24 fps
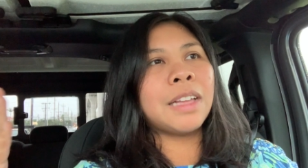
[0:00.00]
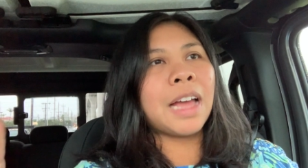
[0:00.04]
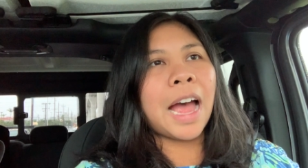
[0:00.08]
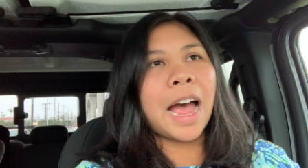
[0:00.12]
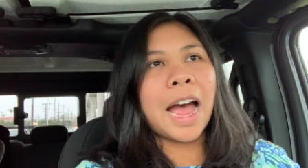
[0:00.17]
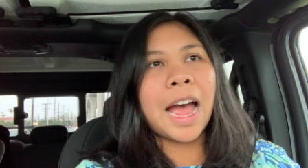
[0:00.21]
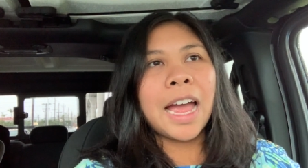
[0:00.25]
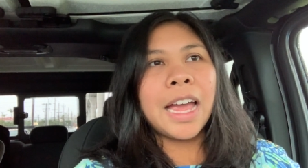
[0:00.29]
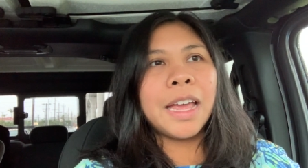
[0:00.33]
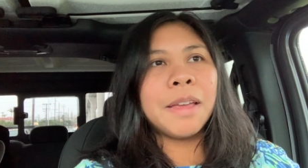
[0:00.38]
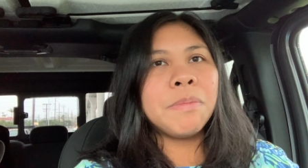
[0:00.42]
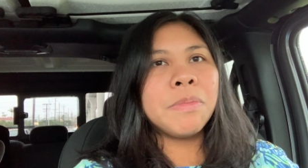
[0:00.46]

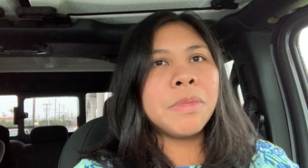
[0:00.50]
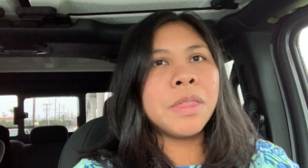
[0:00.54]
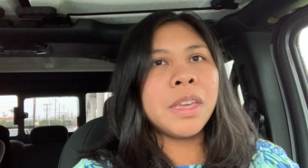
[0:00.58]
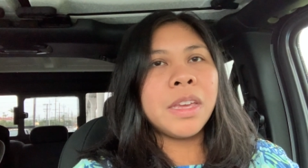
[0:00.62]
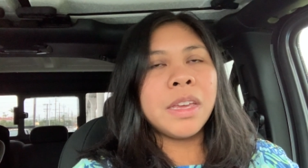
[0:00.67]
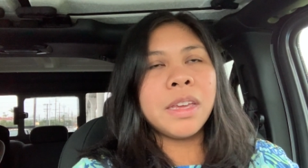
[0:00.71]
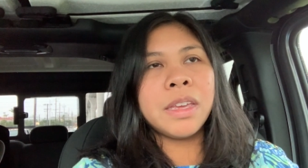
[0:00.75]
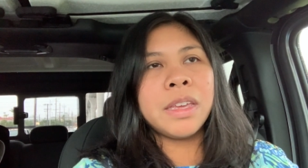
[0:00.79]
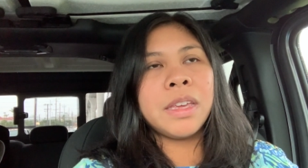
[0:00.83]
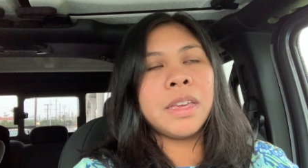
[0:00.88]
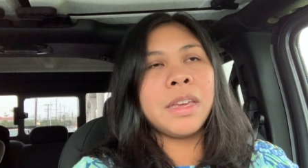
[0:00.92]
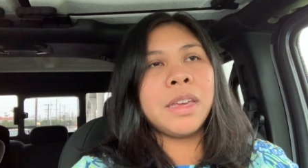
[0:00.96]
I'm
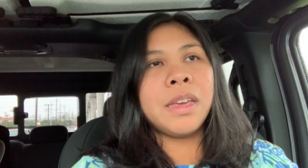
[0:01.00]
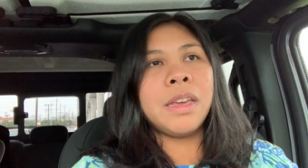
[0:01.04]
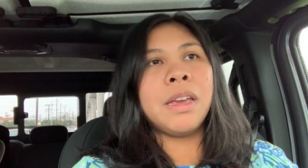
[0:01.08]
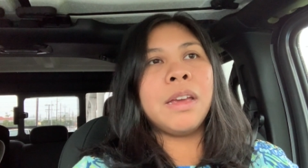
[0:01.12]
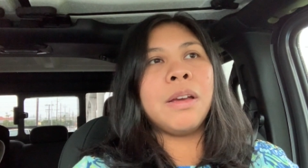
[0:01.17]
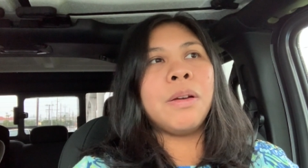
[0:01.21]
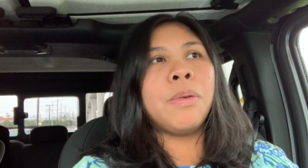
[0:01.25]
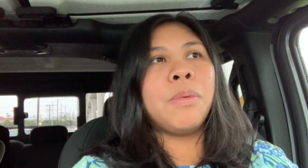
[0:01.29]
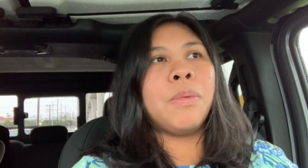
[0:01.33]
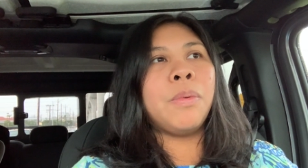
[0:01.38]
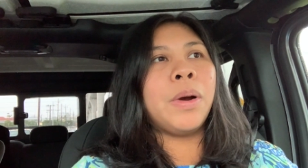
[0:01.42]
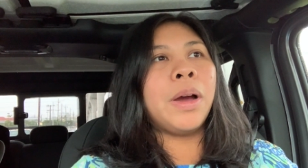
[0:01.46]

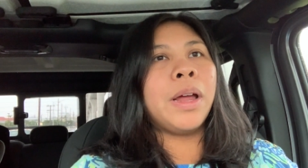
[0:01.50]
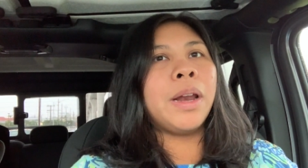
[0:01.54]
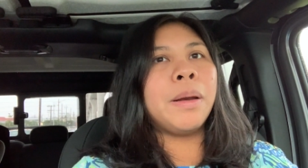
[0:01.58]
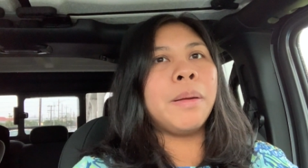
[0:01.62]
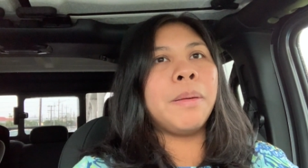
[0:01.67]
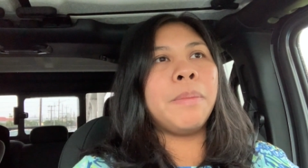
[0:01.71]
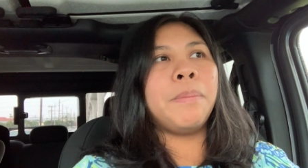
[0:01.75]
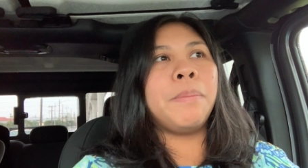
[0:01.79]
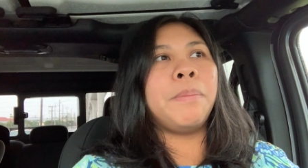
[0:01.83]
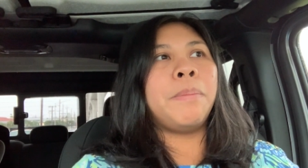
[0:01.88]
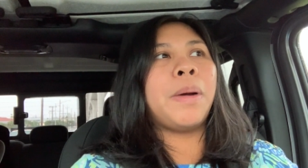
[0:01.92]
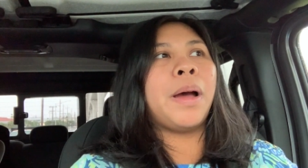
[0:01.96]
thinking what
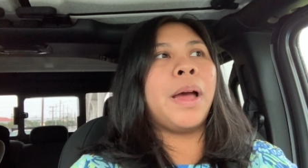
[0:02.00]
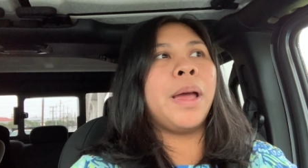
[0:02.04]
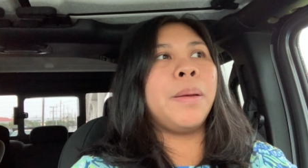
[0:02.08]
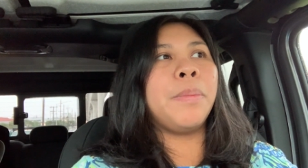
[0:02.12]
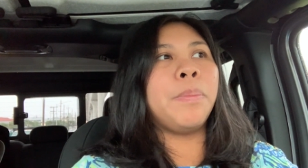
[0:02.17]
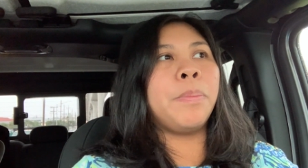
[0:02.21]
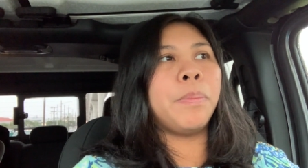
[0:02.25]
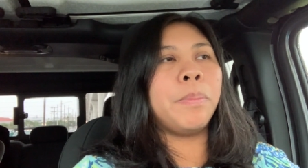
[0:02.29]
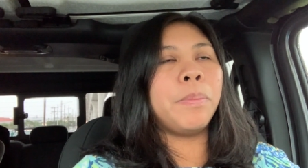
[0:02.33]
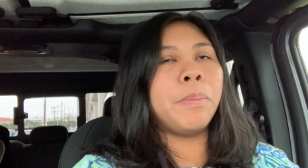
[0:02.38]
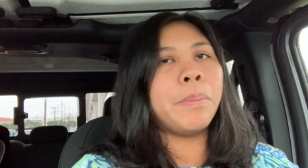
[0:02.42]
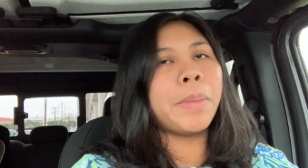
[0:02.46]
my
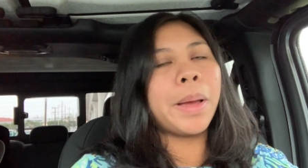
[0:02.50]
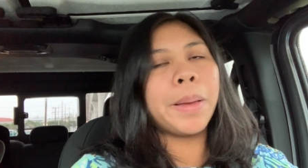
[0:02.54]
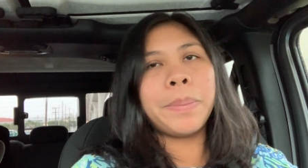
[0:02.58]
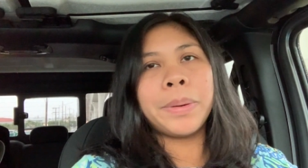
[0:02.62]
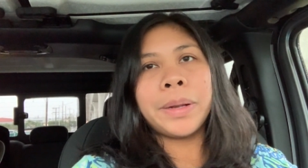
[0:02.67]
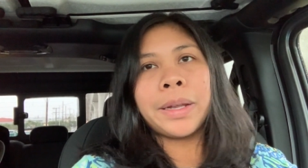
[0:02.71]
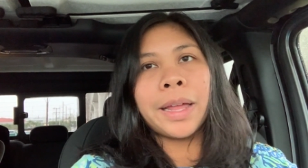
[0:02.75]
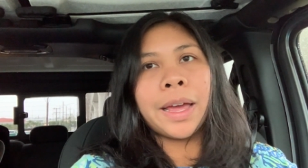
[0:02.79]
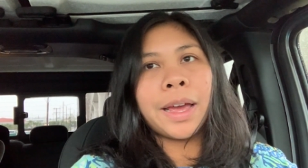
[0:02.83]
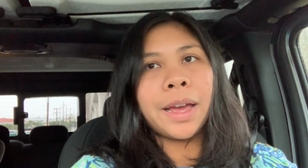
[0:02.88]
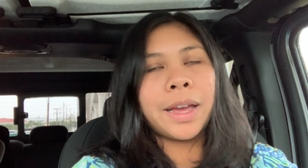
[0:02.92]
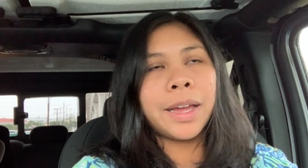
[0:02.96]

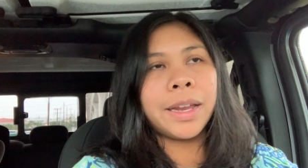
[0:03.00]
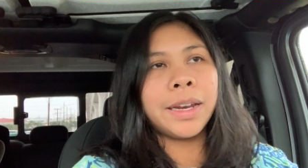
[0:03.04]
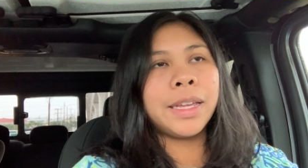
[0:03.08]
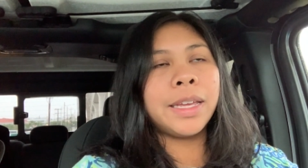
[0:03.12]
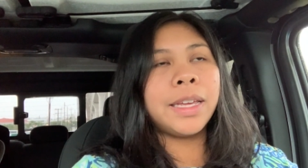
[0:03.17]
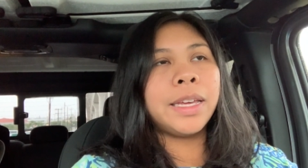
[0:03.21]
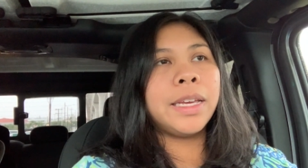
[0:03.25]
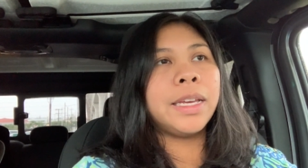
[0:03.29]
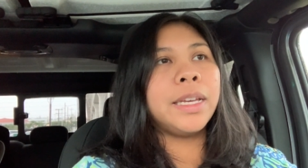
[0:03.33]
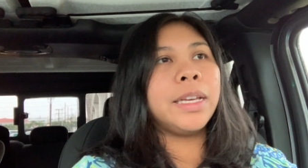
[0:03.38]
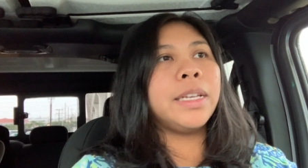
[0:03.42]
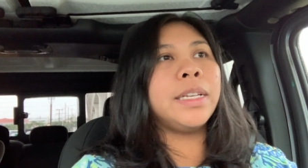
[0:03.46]
plan
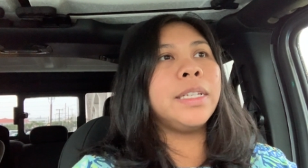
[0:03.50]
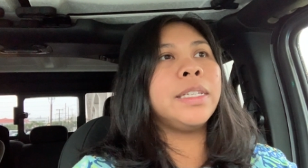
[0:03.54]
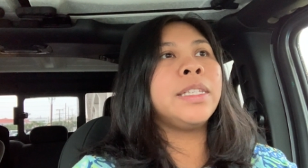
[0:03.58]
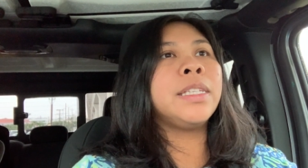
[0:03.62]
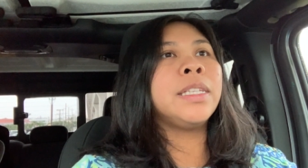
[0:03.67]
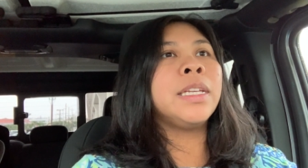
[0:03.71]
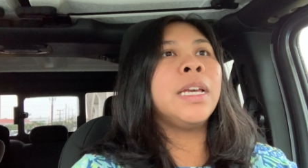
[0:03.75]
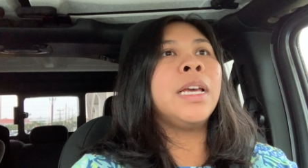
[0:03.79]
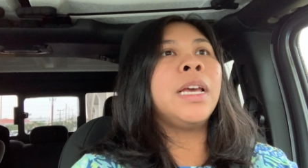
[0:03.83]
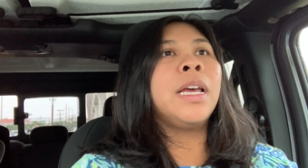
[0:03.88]
is.